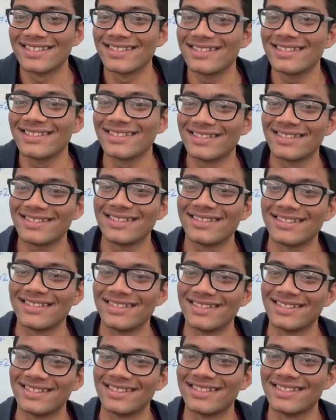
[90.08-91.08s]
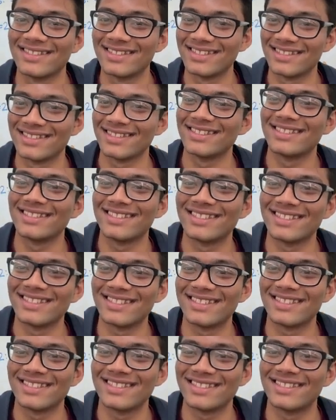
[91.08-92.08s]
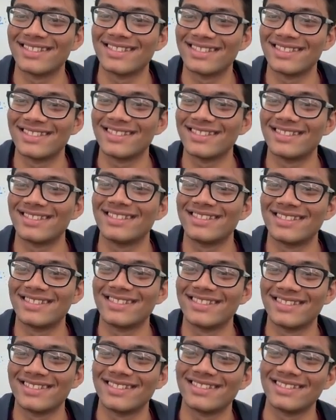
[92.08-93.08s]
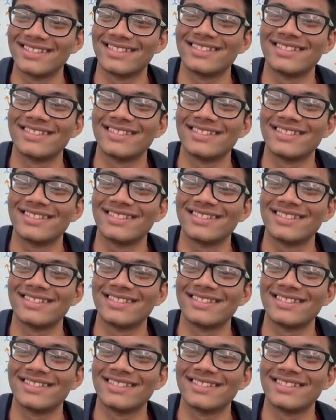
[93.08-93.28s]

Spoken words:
The person shown says nothing.